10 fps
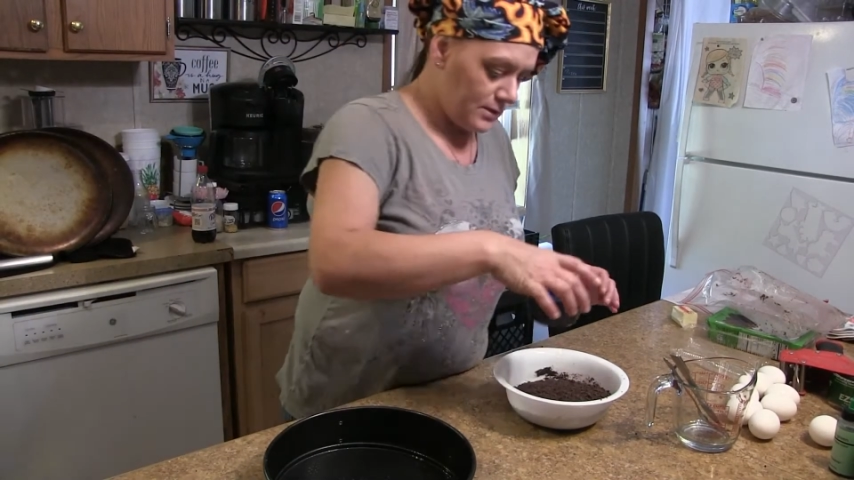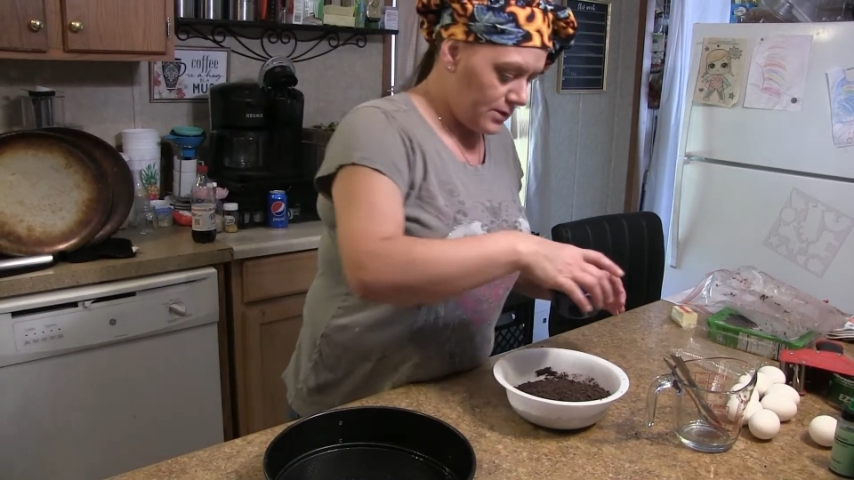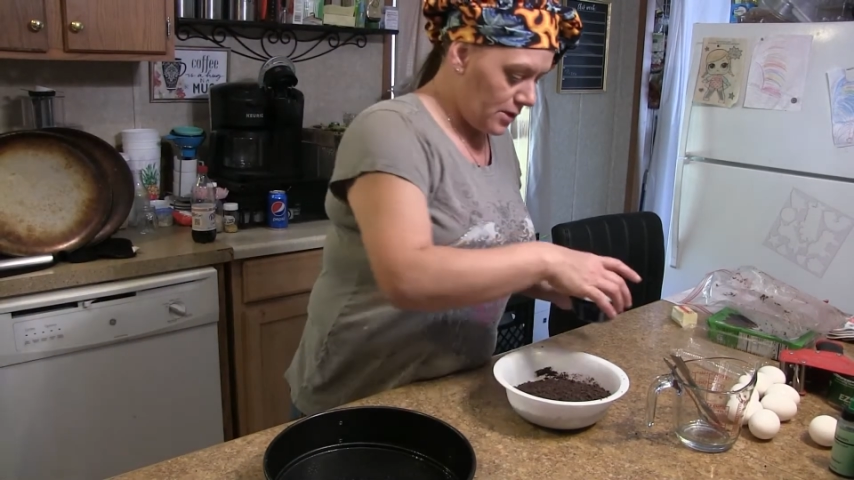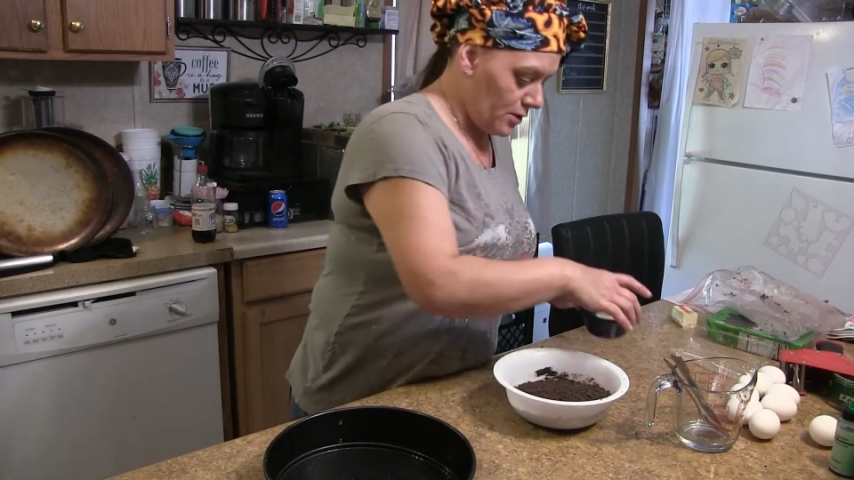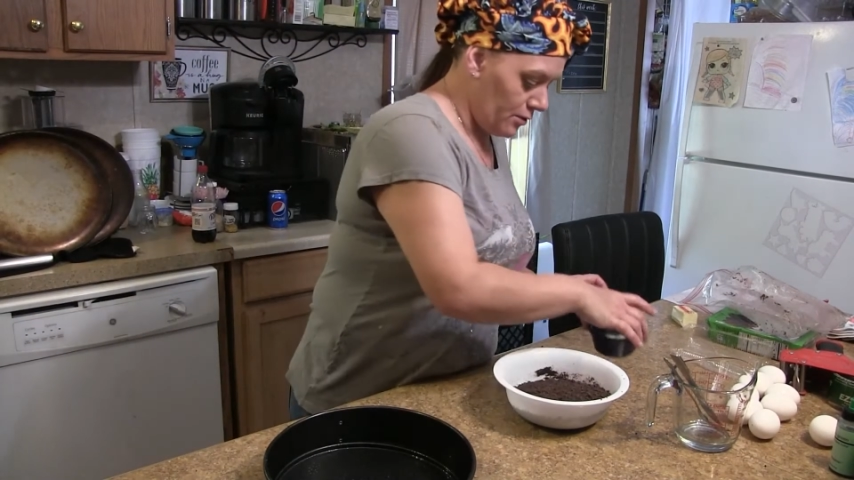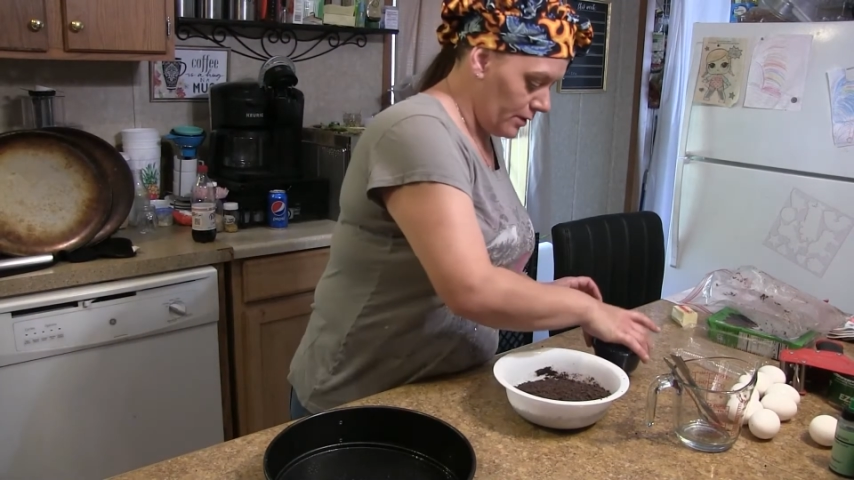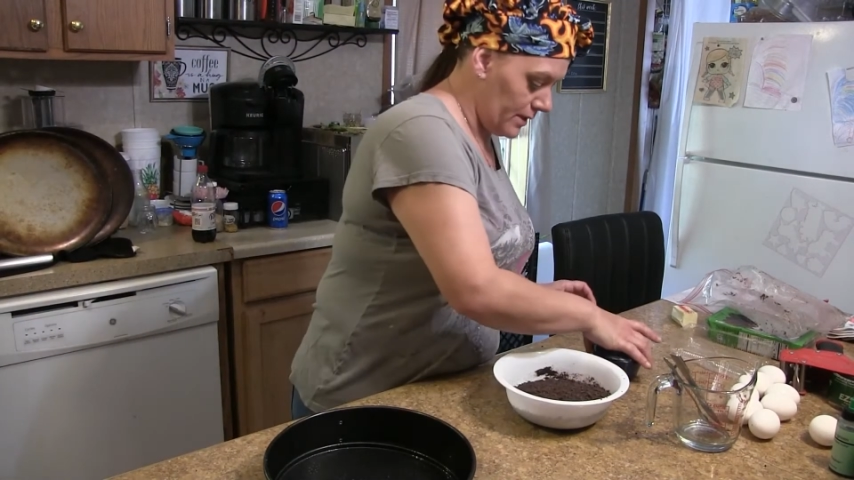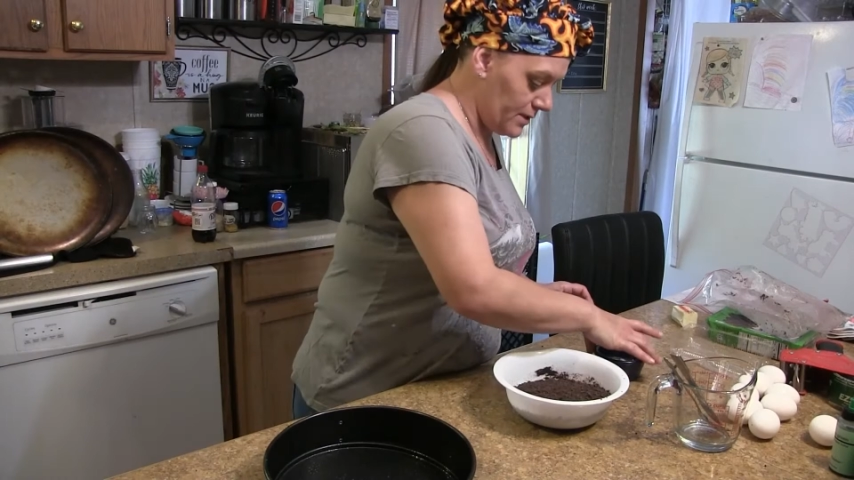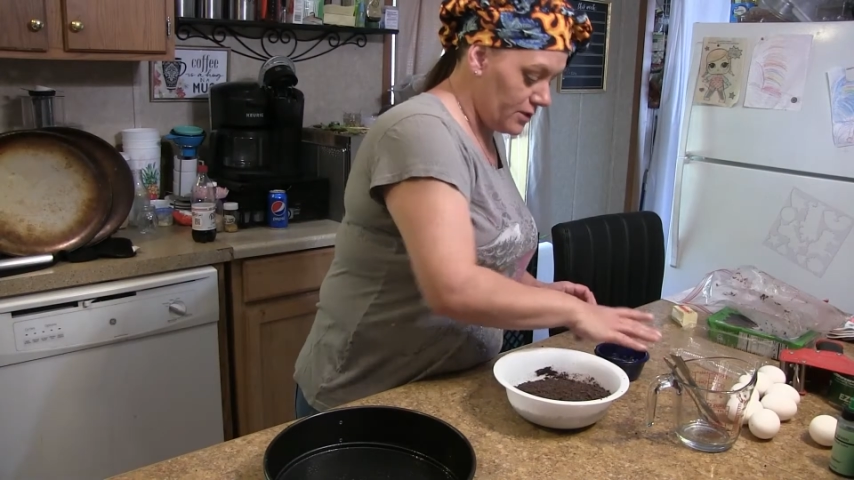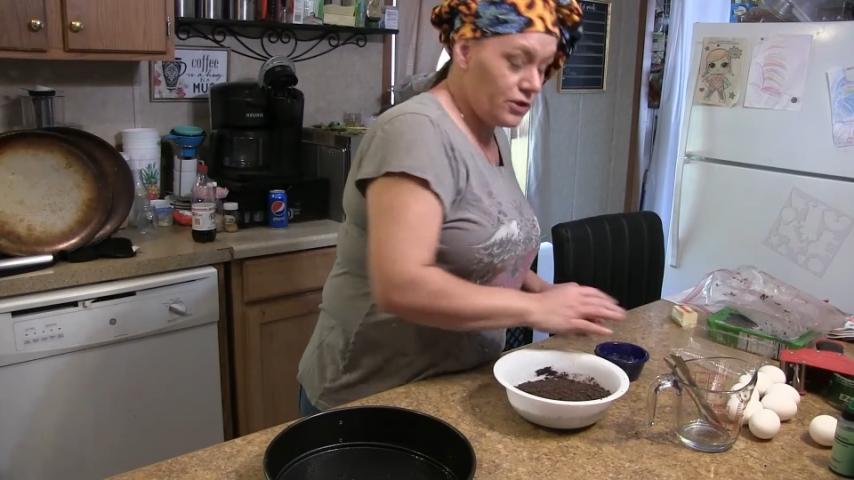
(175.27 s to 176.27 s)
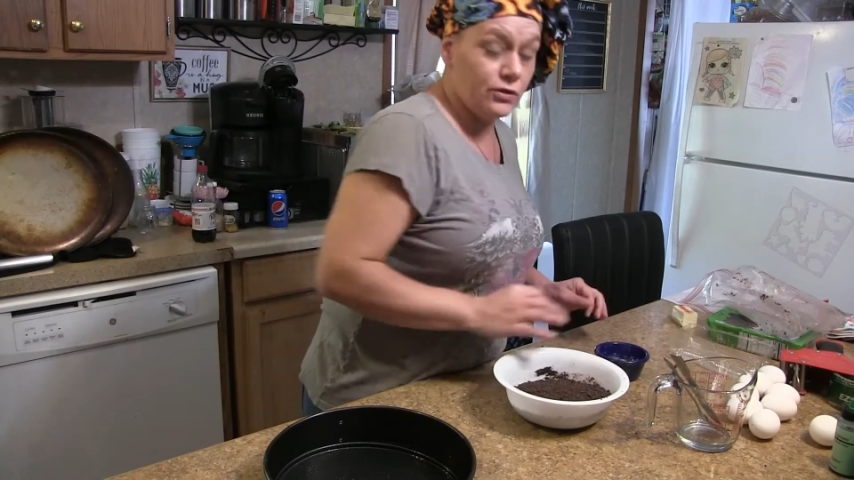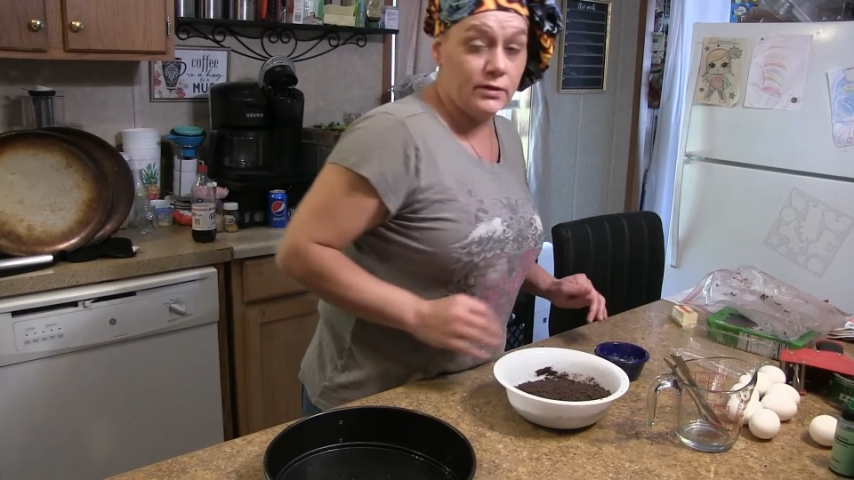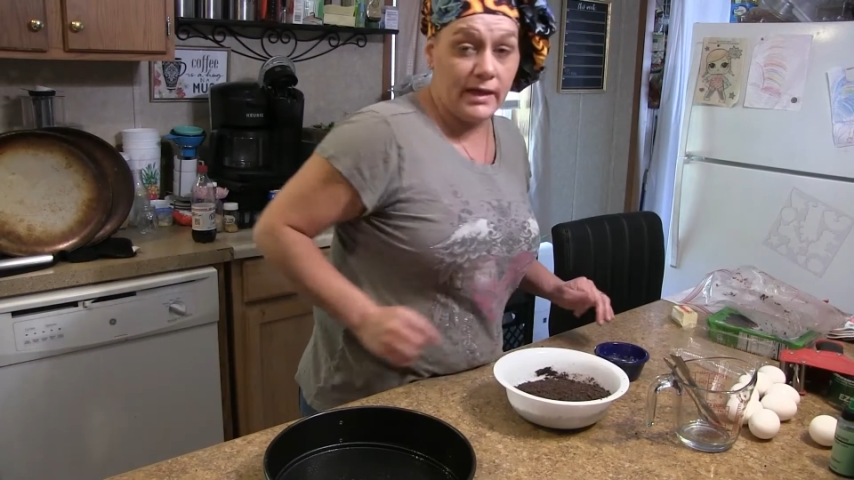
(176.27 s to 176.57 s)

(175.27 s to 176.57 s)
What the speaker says: So it's 2